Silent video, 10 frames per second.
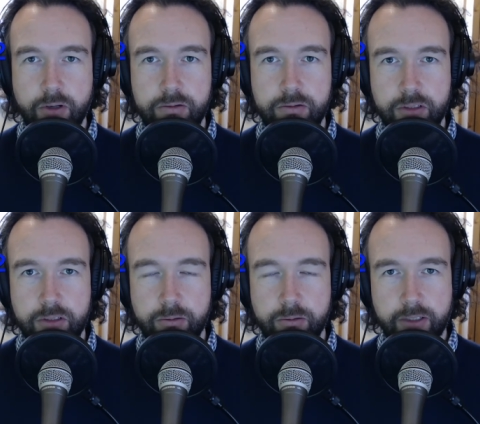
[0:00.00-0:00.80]
would do
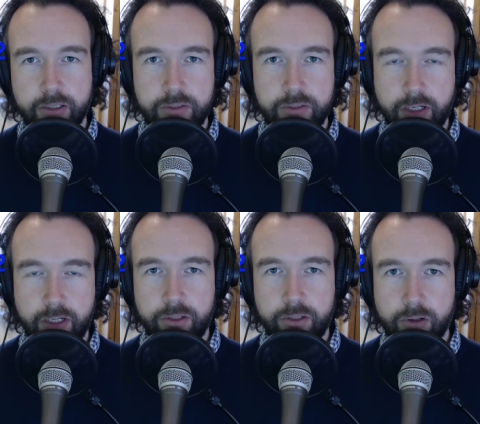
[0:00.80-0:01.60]
a quick
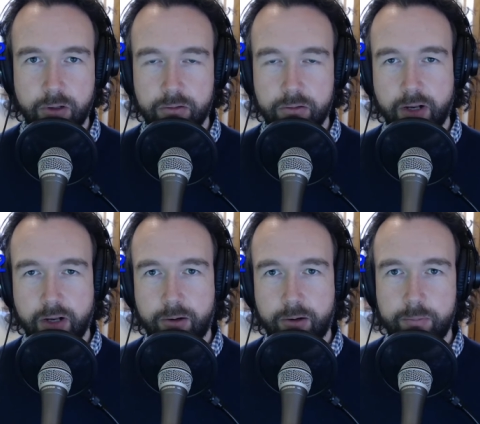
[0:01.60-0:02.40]
video of
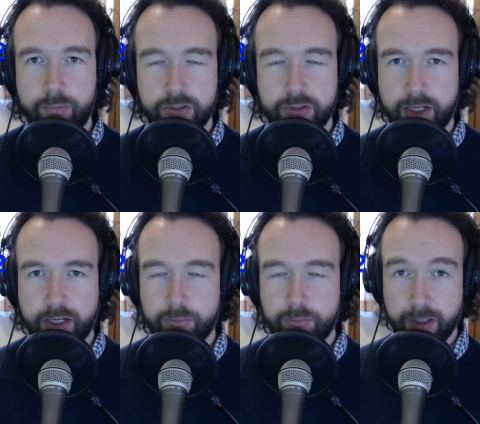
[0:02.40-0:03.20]
how I put
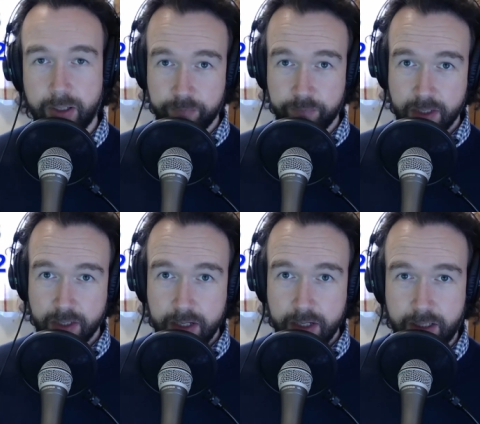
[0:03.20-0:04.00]
together my
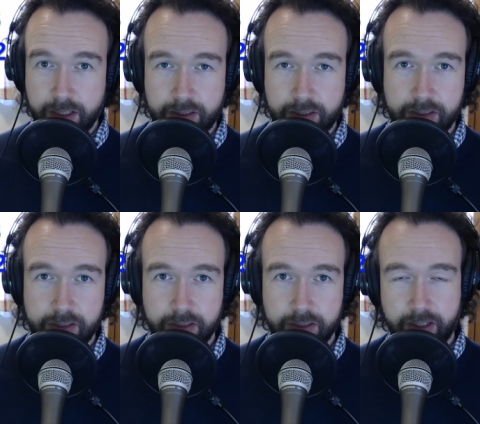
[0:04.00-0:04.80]
direct
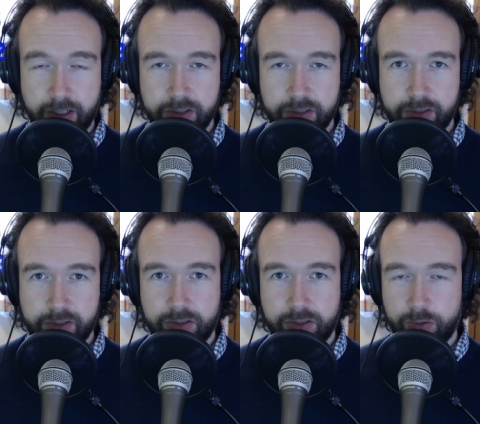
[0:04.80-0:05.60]
attached
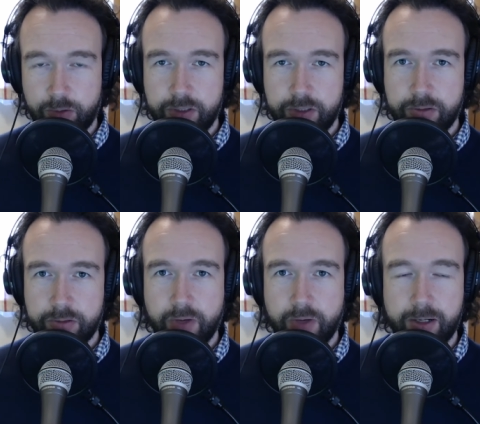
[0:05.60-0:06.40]
SAS storage,
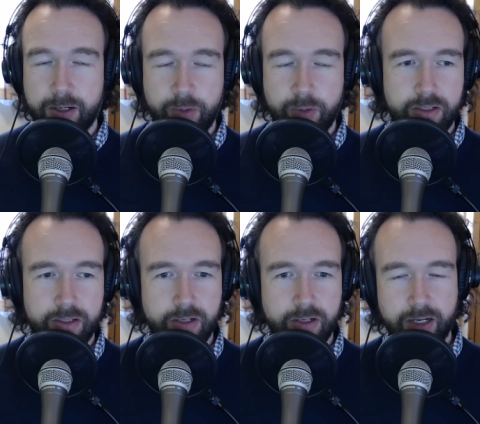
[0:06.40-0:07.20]
uh, but
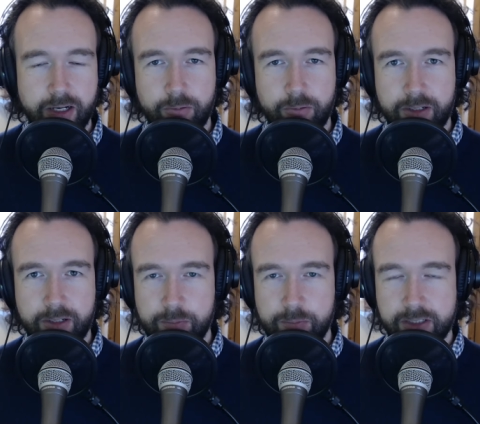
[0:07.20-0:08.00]
uh, when I
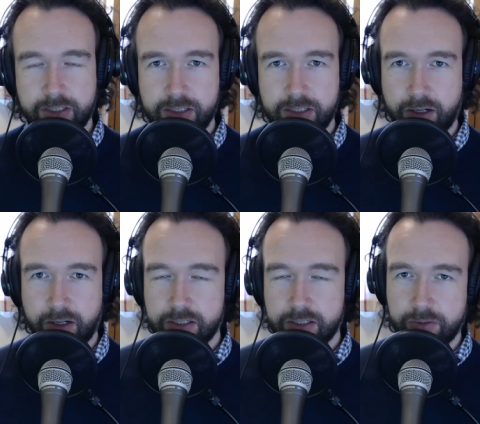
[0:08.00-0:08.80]
was planning to do it I
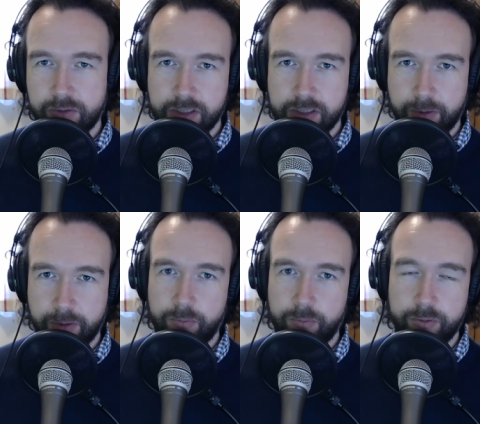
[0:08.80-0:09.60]
actually forgot to take my
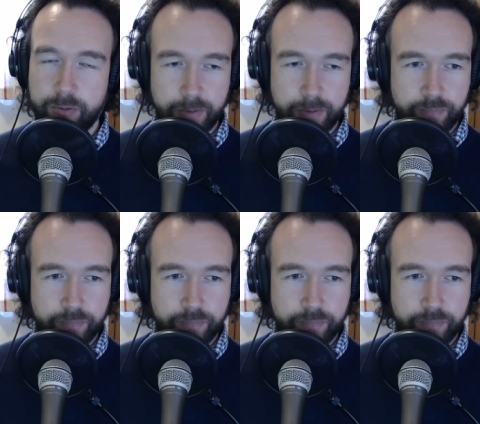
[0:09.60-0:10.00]
camera with me.